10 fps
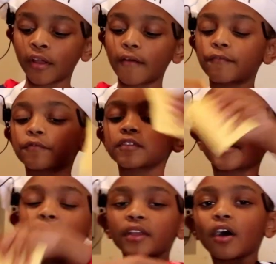
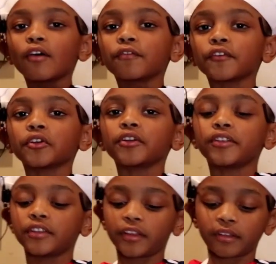flip it over and
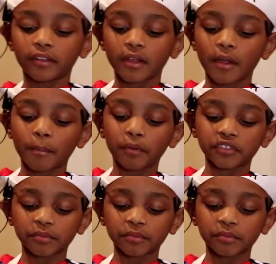then put